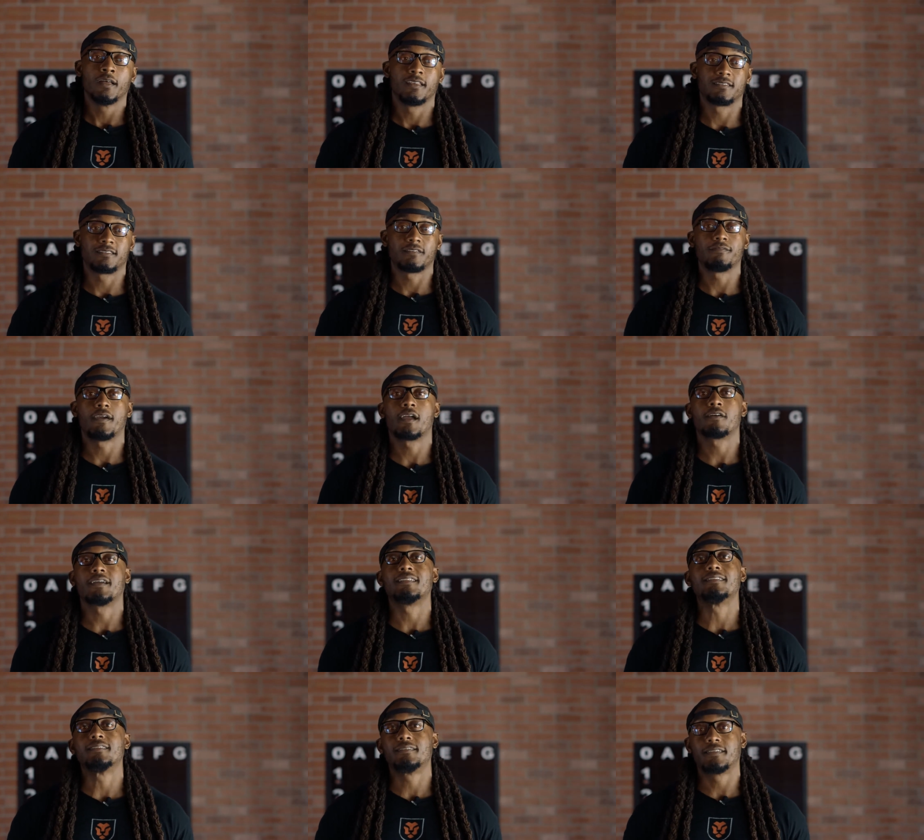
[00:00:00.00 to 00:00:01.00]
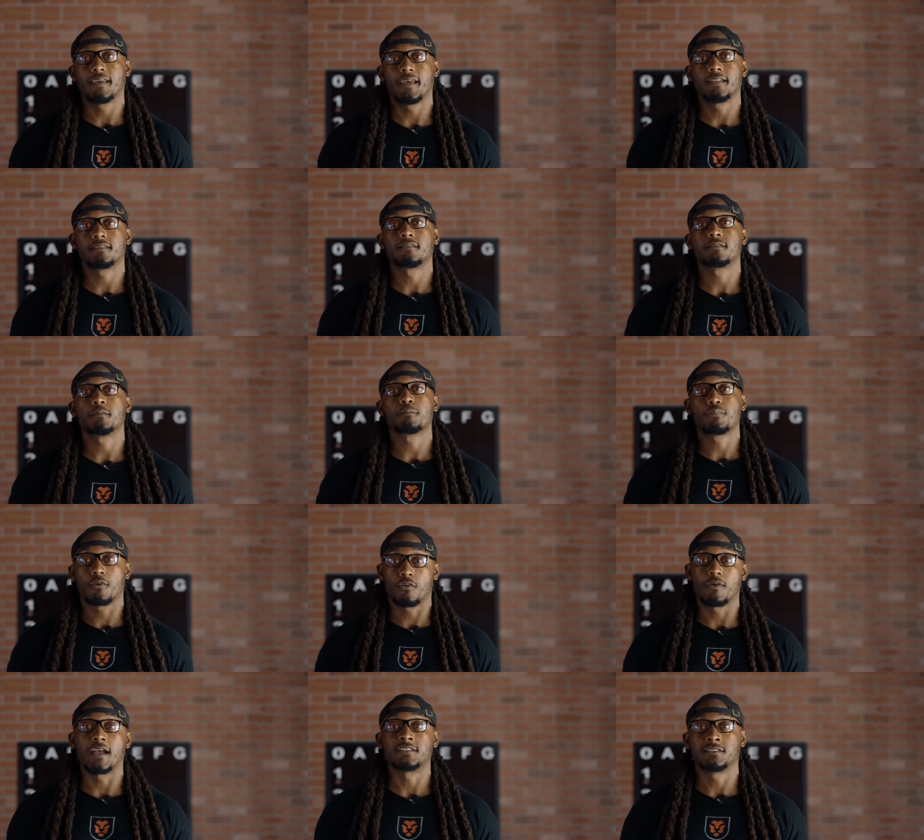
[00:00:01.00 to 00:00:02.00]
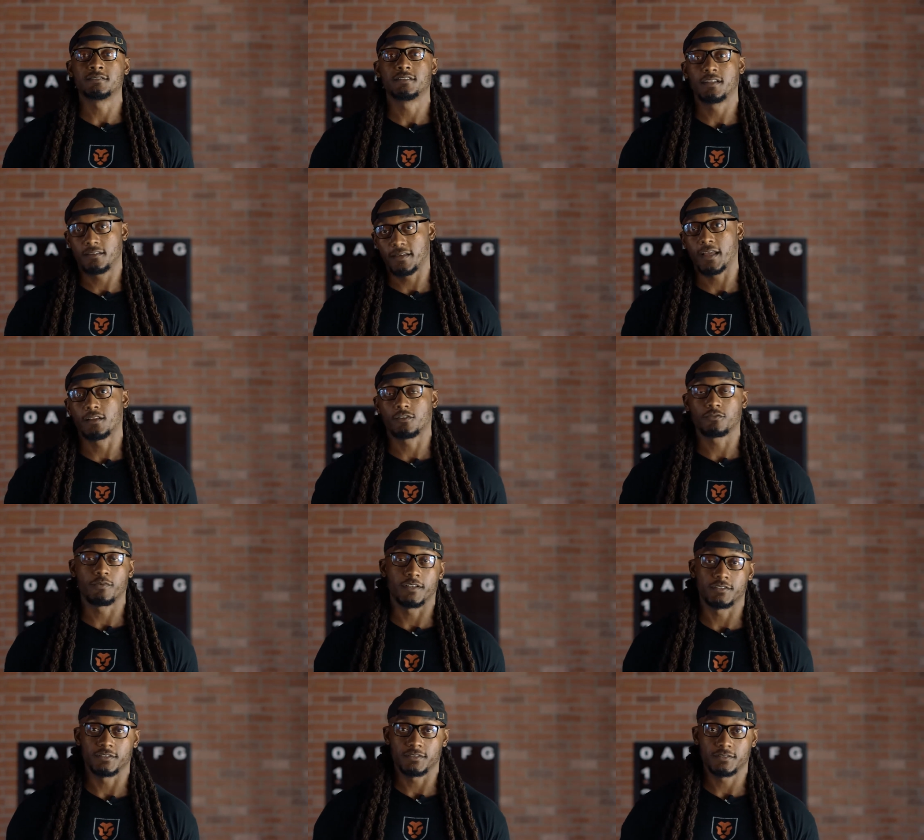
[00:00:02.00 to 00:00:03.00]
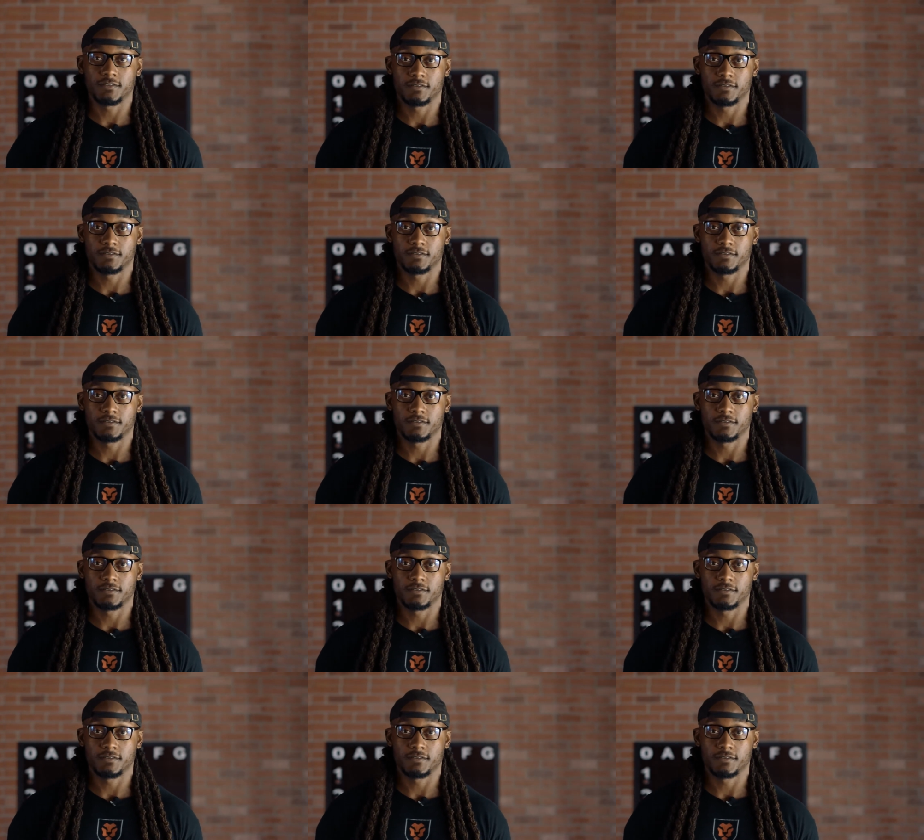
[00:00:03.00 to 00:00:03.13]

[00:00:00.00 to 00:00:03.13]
This is a very dense progression to the Taylor switches.